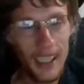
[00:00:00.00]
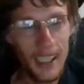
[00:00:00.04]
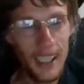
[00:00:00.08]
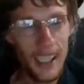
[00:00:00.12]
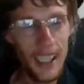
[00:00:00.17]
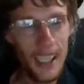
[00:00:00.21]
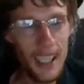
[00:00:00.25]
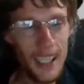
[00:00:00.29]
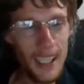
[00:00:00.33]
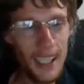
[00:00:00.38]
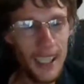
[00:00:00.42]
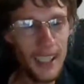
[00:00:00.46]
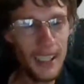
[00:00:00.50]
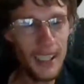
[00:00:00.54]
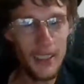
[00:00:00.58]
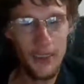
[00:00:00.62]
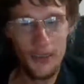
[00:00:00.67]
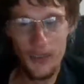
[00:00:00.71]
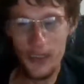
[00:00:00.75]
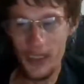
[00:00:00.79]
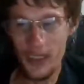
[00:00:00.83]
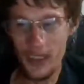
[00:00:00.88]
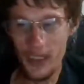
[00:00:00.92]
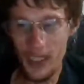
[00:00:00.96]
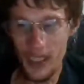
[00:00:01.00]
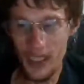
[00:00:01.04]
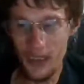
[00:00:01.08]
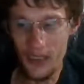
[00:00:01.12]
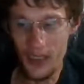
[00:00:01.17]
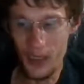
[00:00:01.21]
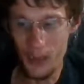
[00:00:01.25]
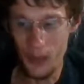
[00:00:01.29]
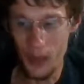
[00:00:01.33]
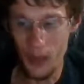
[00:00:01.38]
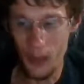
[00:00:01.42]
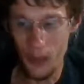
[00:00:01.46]
I guess if you live
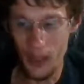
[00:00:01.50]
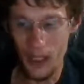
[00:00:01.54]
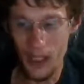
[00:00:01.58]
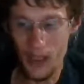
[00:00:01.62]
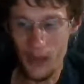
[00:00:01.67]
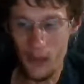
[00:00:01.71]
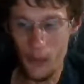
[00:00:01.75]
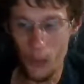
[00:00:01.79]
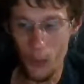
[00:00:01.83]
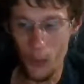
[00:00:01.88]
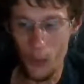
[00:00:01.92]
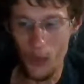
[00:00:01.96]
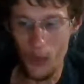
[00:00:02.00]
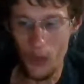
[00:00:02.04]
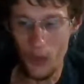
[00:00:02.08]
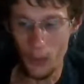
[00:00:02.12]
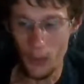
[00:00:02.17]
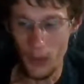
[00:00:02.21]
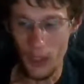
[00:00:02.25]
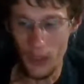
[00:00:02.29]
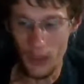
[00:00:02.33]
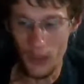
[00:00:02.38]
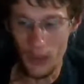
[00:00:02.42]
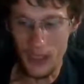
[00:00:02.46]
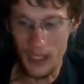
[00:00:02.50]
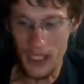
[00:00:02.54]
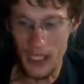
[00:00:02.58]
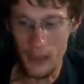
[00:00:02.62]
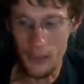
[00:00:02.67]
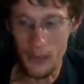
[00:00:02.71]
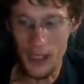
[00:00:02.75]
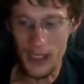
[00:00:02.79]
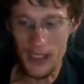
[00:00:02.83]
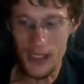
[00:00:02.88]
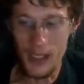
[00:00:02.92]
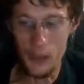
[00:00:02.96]
somewhere where it's warm all the time,
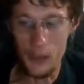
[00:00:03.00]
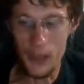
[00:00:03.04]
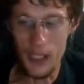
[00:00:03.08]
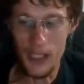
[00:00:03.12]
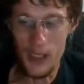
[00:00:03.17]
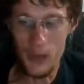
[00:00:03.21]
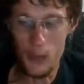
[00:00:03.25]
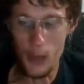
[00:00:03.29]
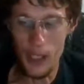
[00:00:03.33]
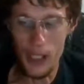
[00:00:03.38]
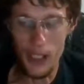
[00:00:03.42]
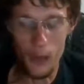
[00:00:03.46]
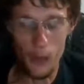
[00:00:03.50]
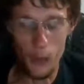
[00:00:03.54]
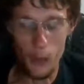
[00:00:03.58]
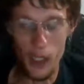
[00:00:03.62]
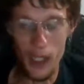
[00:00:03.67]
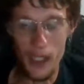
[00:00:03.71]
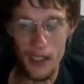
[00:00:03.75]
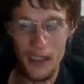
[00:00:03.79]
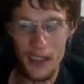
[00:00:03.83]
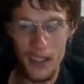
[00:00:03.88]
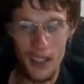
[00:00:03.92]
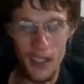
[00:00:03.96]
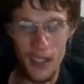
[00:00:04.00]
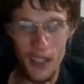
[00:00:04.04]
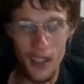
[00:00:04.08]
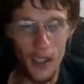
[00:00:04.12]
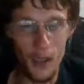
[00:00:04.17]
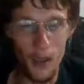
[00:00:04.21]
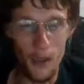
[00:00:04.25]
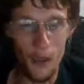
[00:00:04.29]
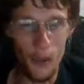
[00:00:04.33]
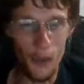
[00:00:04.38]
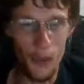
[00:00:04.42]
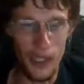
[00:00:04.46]
that's the best way to watch the
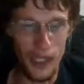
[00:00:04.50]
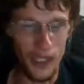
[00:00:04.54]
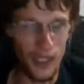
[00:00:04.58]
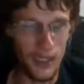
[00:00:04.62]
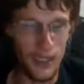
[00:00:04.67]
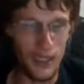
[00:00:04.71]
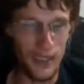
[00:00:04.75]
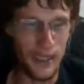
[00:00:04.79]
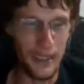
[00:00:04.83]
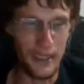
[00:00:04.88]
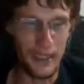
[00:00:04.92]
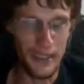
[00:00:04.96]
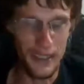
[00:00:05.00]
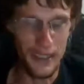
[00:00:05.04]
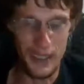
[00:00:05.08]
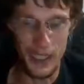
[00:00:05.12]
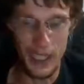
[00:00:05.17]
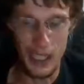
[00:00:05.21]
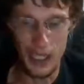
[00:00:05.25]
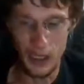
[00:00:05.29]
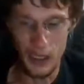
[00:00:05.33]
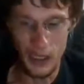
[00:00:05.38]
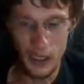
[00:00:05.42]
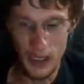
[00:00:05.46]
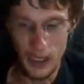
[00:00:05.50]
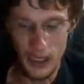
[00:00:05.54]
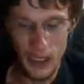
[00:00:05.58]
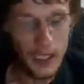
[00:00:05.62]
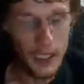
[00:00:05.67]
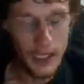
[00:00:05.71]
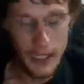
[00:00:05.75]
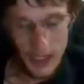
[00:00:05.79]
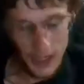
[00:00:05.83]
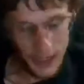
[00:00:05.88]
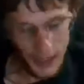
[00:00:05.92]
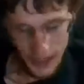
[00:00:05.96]
snow,
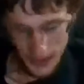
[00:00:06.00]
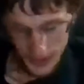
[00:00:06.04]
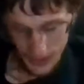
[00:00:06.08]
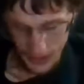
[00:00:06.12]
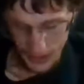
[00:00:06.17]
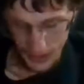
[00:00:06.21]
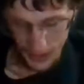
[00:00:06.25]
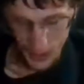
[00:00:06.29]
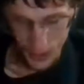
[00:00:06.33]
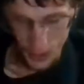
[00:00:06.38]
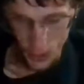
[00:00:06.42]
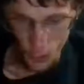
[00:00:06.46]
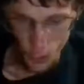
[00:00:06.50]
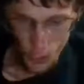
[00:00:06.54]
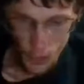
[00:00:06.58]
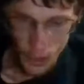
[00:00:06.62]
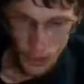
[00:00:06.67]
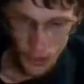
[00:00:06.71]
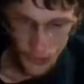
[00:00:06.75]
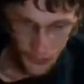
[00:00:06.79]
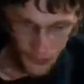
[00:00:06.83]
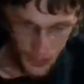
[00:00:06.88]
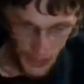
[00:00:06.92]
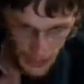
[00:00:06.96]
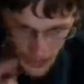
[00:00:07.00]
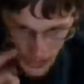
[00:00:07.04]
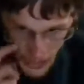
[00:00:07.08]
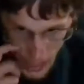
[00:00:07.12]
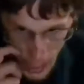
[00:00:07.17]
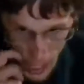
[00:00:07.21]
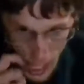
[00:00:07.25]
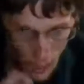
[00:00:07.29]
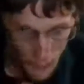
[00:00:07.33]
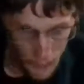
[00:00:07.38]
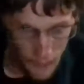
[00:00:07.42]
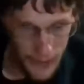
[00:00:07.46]
the cold. I
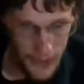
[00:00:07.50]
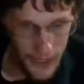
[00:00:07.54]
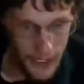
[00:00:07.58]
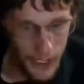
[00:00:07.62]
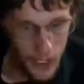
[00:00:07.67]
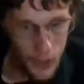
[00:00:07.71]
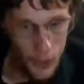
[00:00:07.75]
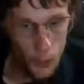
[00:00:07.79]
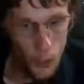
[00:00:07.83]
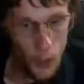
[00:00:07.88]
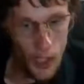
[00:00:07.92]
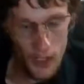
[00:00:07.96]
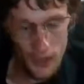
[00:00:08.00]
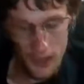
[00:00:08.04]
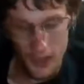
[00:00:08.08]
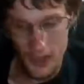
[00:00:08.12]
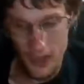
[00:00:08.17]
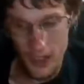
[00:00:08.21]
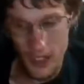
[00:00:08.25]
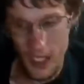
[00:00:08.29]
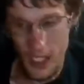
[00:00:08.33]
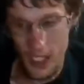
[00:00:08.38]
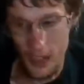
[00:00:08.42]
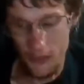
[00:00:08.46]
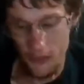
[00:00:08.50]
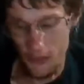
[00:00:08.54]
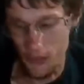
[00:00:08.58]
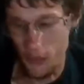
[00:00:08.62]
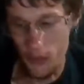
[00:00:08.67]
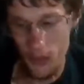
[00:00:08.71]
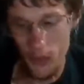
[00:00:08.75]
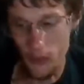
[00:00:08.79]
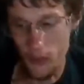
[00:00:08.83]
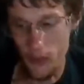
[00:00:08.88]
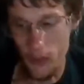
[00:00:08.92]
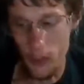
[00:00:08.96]
know I'll be here watching stuff
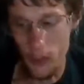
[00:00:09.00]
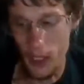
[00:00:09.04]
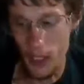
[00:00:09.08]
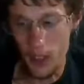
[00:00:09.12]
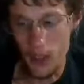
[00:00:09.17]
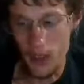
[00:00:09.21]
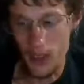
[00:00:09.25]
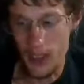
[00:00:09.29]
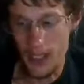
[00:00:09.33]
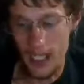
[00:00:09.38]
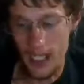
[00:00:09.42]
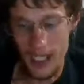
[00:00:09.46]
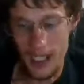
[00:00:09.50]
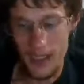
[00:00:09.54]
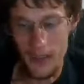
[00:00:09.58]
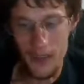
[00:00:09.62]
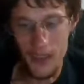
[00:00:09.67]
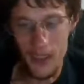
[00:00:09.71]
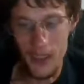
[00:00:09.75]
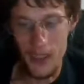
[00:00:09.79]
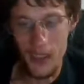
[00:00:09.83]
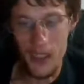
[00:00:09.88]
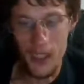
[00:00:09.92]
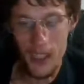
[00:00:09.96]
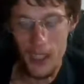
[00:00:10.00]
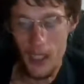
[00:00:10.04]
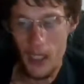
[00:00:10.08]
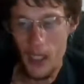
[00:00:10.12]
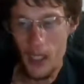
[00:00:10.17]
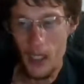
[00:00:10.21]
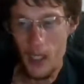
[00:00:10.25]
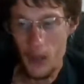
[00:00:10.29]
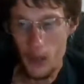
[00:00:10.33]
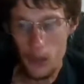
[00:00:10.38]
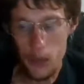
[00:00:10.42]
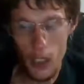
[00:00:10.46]
from hurricanes and
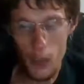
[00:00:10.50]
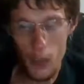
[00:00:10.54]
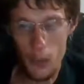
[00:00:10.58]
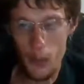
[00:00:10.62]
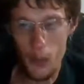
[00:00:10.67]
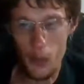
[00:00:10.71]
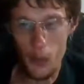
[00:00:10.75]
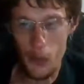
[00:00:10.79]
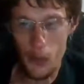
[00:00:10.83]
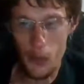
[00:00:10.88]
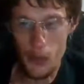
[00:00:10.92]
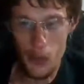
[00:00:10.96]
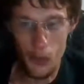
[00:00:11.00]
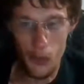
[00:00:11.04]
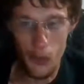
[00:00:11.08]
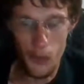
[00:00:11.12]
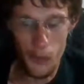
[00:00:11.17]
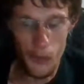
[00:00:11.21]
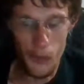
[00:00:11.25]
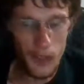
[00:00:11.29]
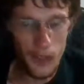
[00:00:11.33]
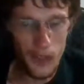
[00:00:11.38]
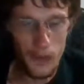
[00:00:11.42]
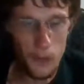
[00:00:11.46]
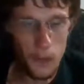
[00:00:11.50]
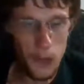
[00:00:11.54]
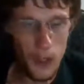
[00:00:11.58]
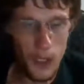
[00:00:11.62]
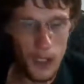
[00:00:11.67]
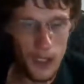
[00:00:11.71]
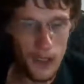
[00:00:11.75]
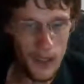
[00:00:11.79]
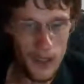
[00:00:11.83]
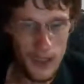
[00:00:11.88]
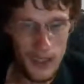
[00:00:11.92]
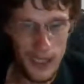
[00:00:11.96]
tropical storms in
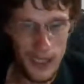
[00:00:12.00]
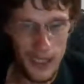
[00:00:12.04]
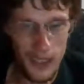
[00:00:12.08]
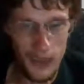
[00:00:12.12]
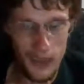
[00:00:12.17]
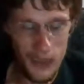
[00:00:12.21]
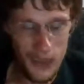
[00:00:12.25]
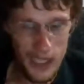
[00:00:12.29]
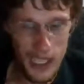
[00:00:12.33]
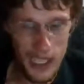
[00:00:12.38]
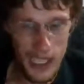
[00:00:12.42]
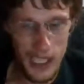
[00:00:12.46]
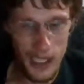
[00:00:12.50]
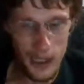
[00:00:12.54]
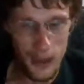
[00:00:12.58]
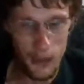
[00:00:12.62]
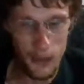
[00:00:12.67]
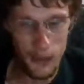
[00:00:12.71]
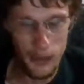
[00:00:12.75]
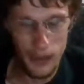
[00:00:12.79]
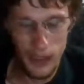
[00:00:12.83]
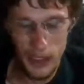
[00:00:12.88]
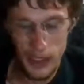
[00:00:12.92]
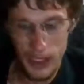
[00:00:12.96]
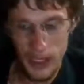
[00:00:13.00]
places down south.